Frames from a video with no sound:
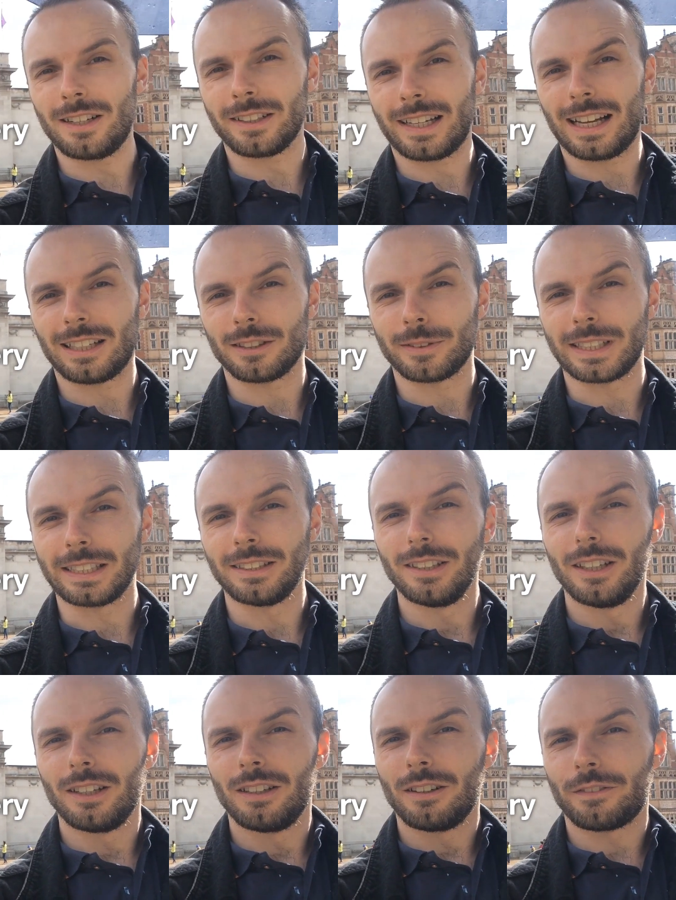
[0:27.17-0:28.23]
Art Gallery.
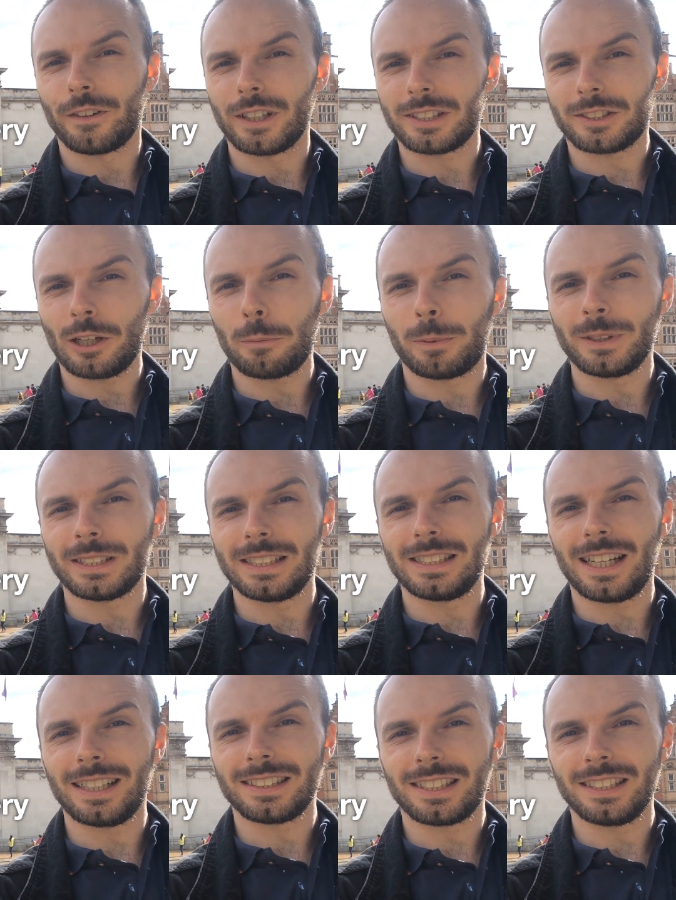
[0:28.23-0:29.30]
First opened
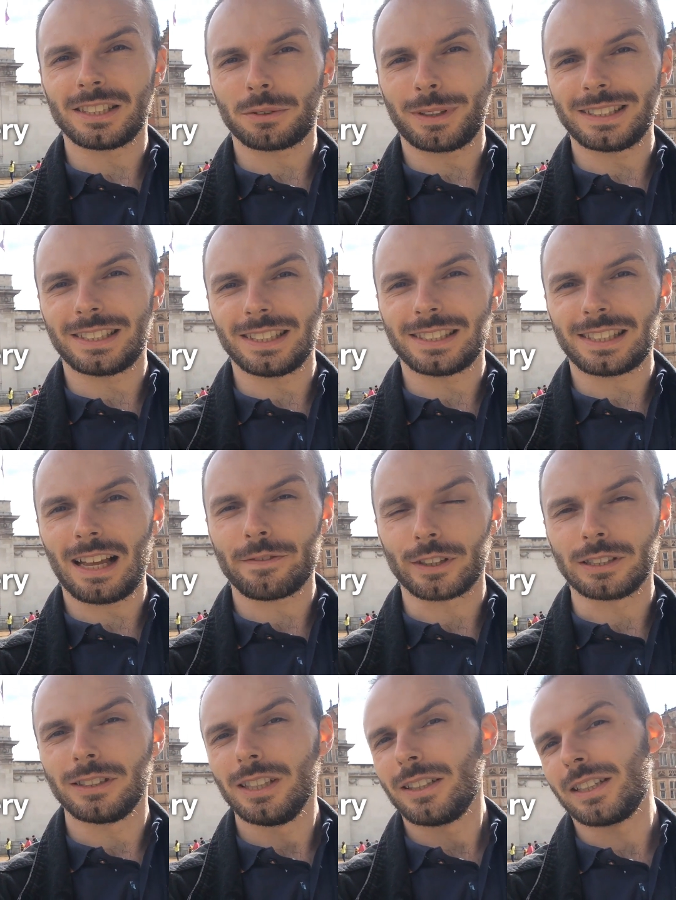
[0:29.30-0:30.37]
in
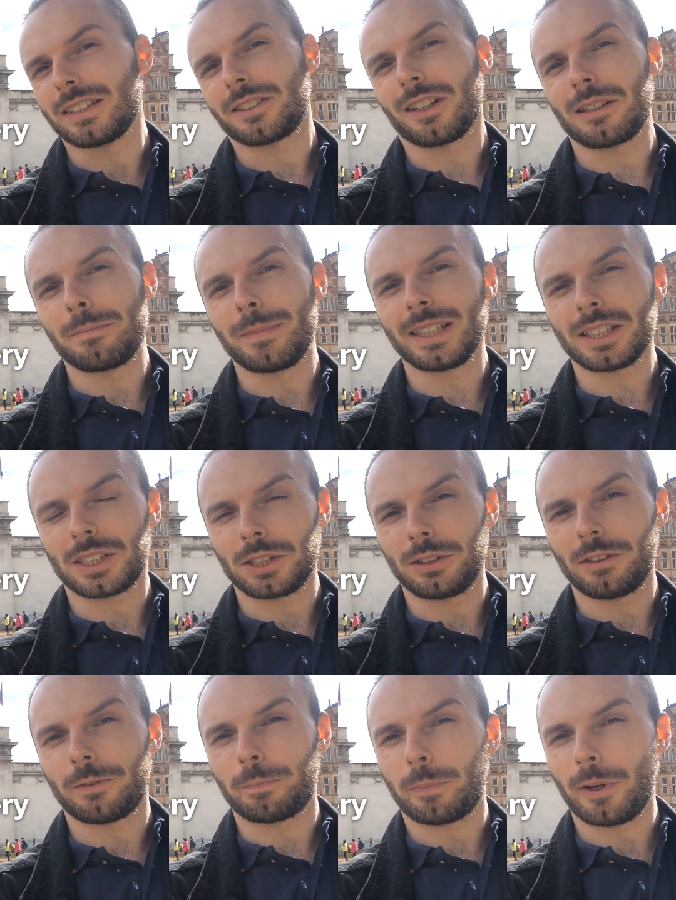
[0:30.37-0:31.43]
1927, it's got a
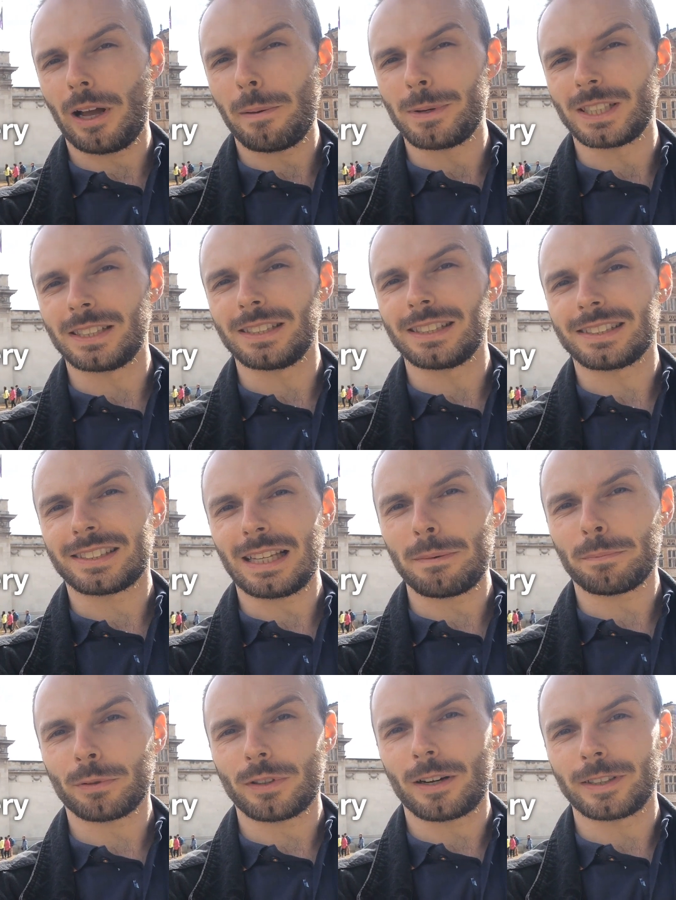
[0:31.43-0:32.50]
mixture of permanent and
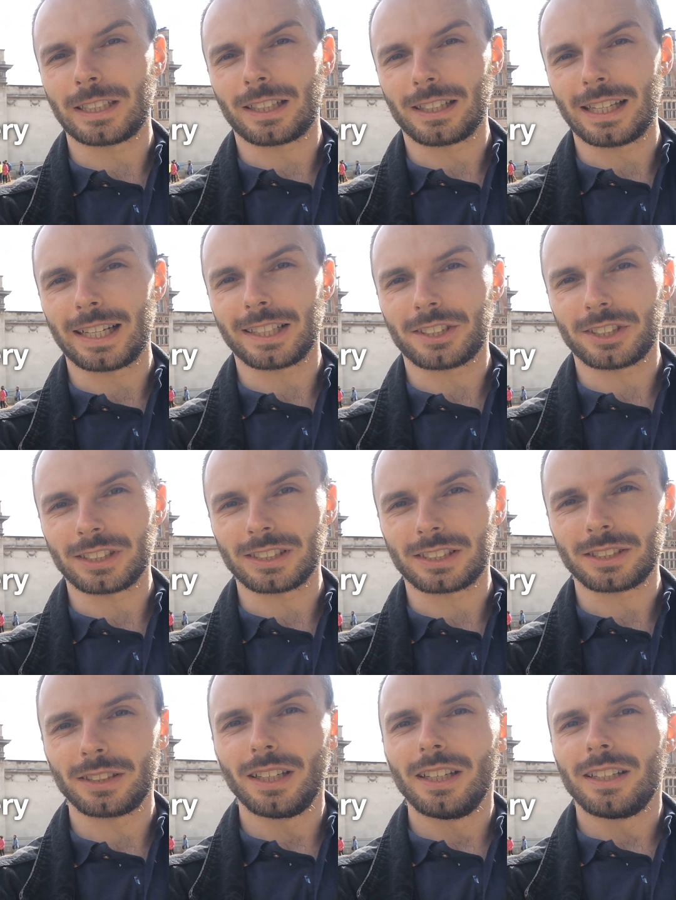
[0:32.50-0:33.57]
temporary
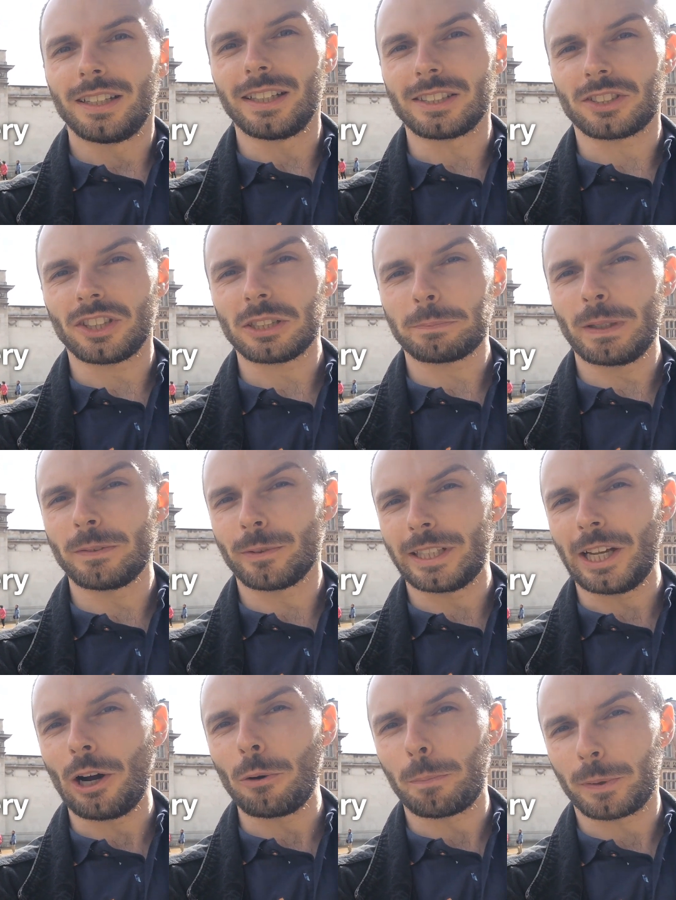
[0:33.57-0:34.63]
collections. It's just been
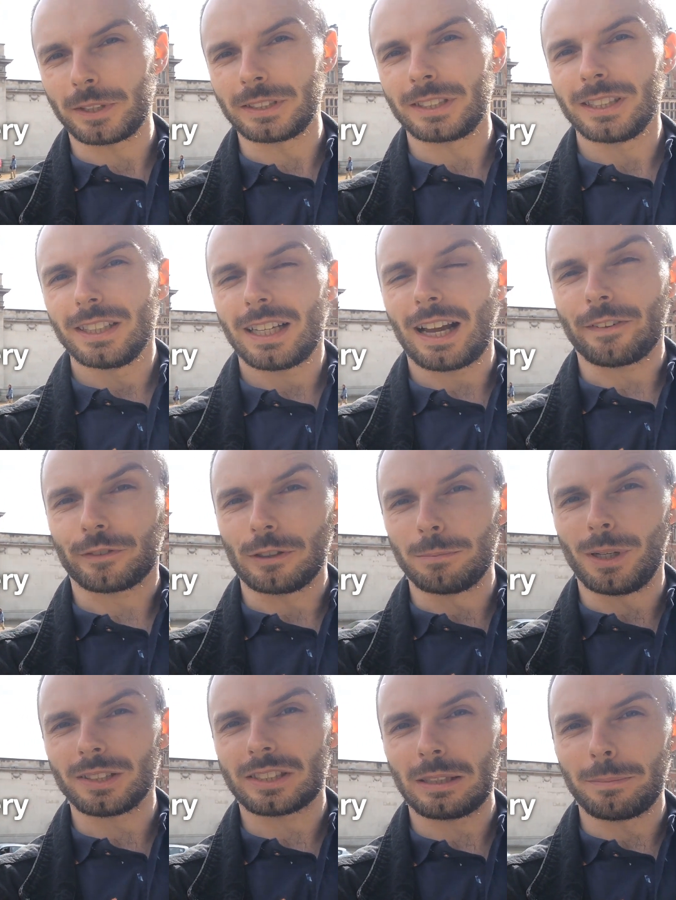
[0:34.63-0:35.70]
reopened after a
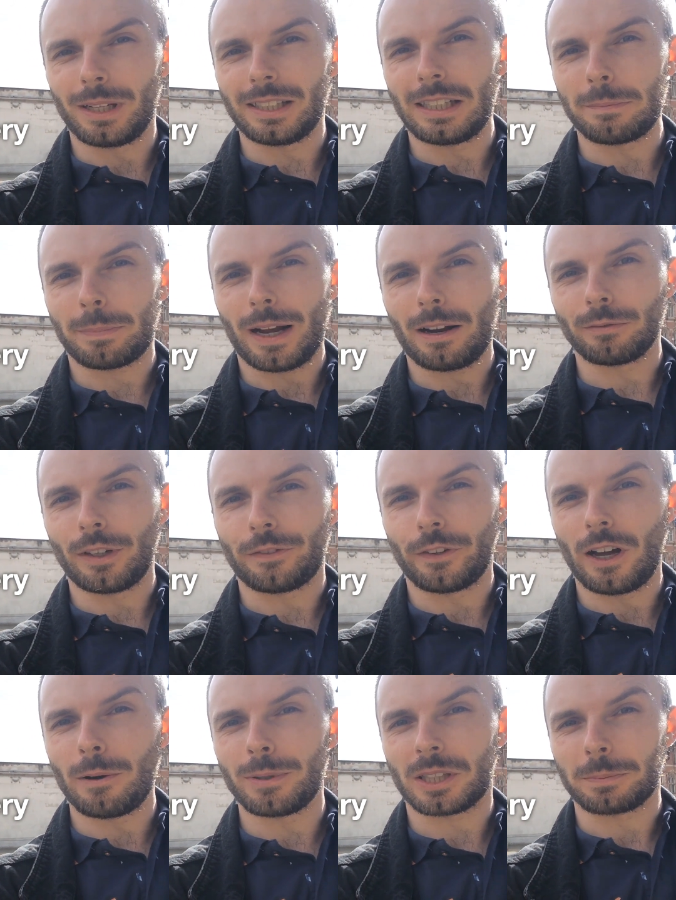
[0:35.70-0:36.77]
multi-million pound
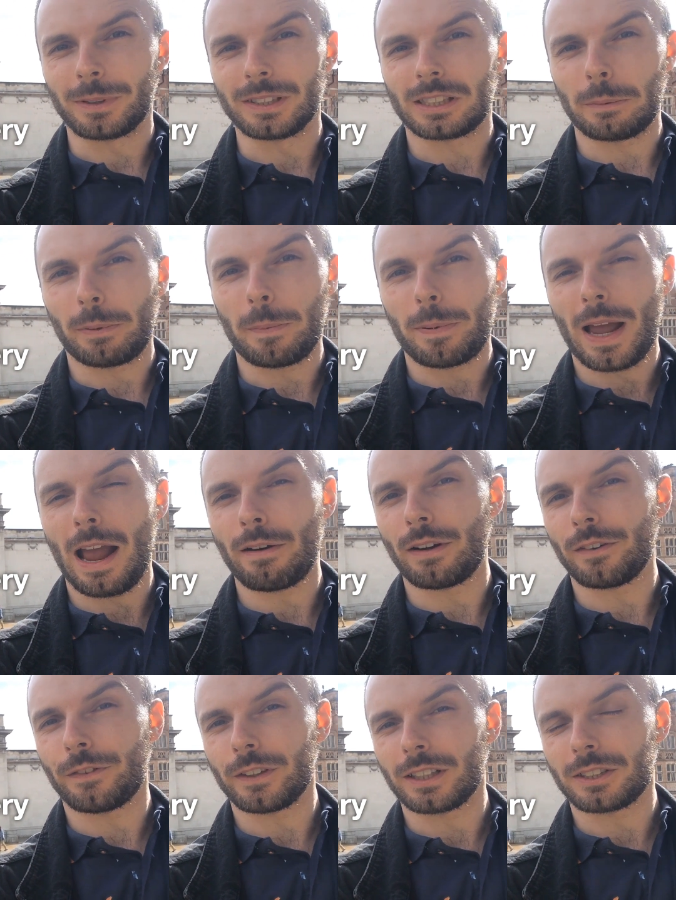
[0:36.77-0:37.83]
refurbishment to prepare
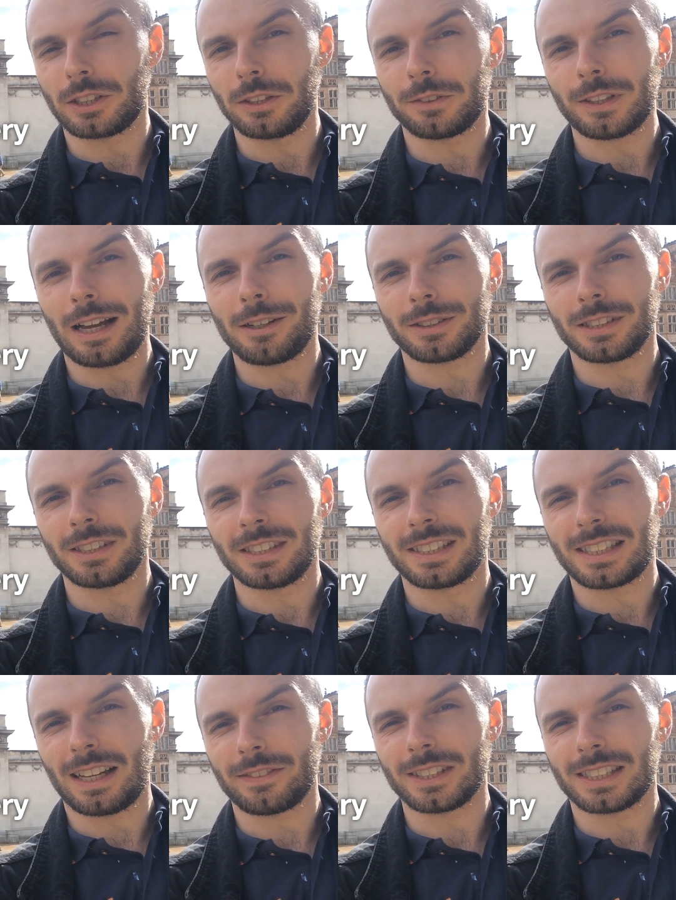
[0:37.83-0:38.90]
it for the
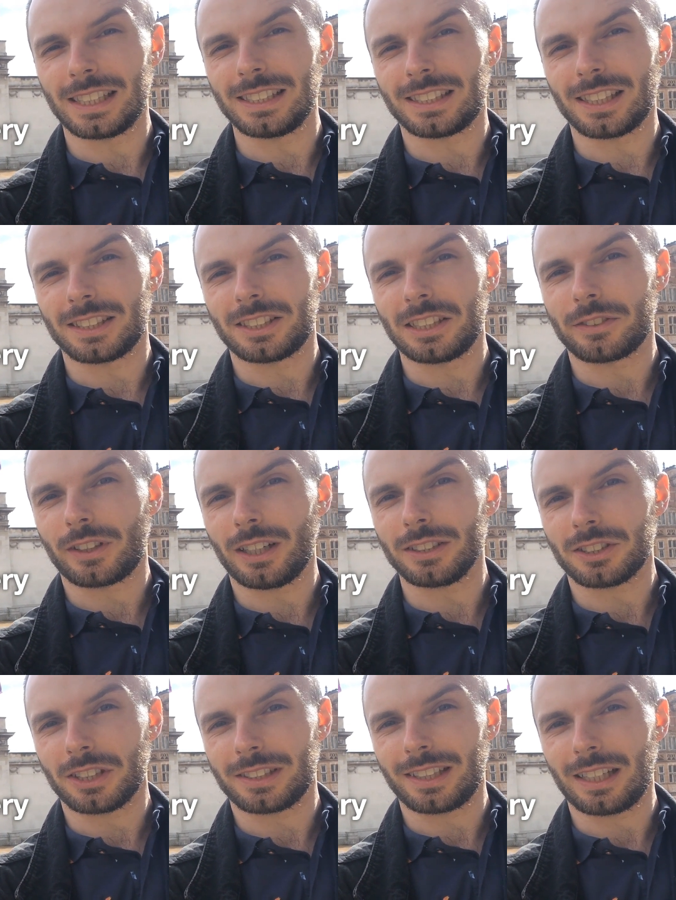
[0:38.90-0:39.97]
2017 City of
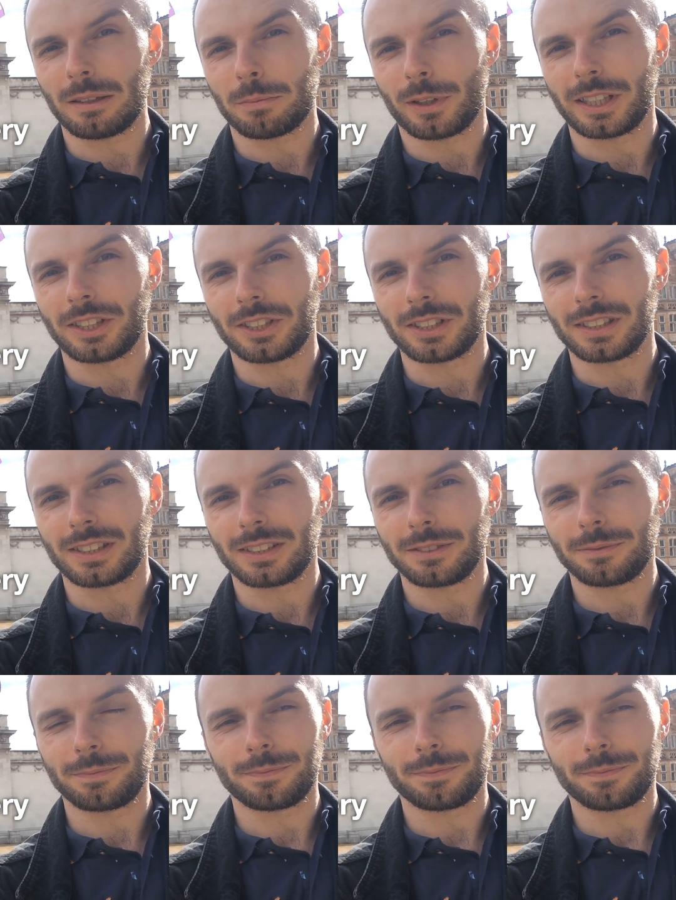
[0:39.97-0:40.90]
Culture celebrations.